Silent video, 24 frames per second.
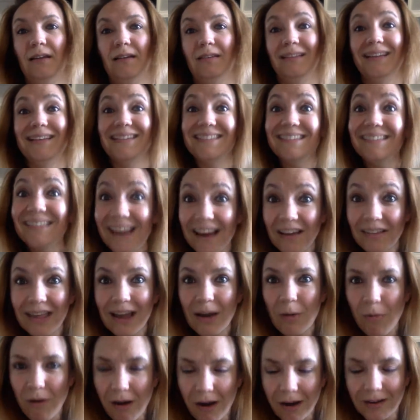let's see how
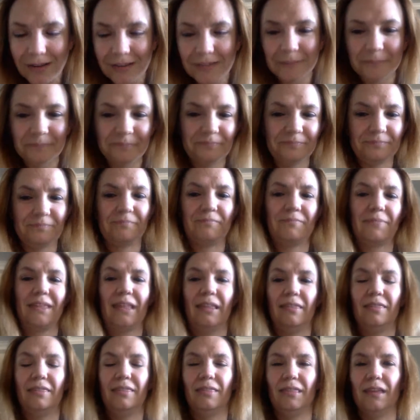that works.
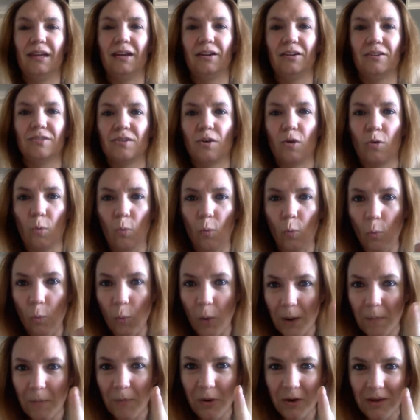There's
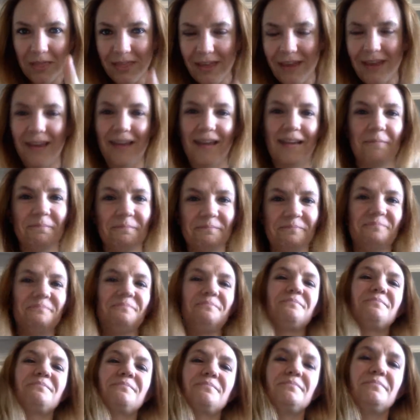one more thing
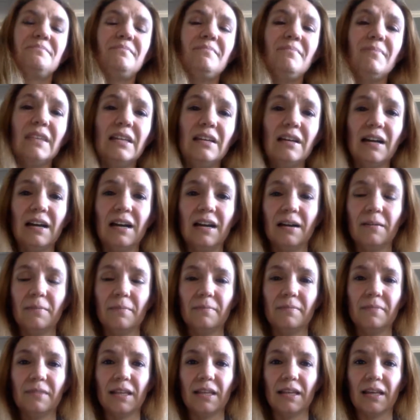
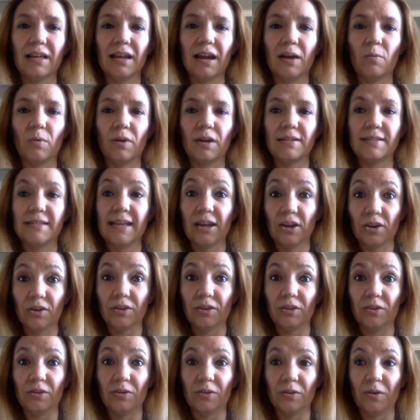that I want to tell
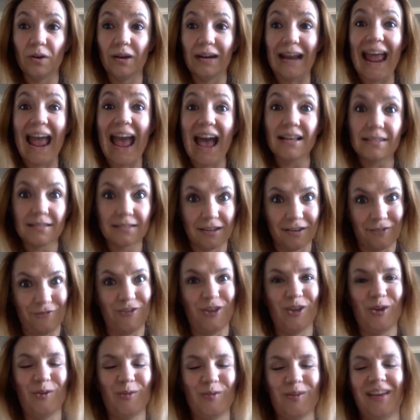you and ask of
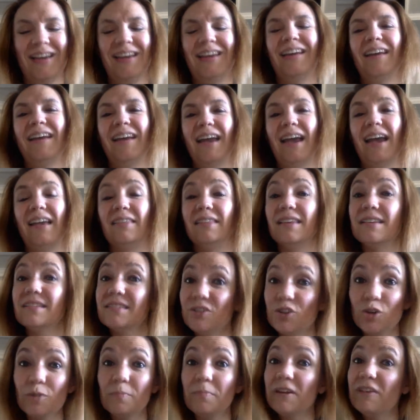you. And
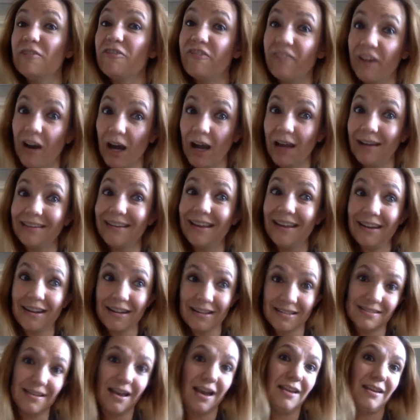this should be fun and
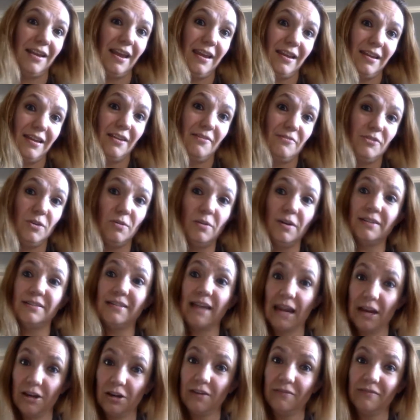exciting. If you are
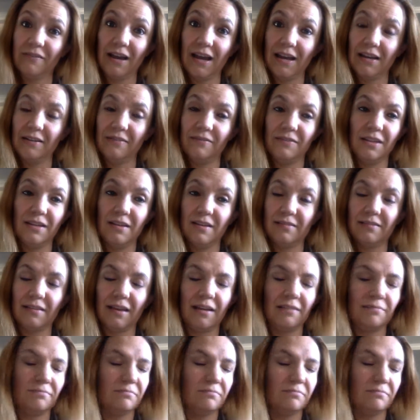terrified of this,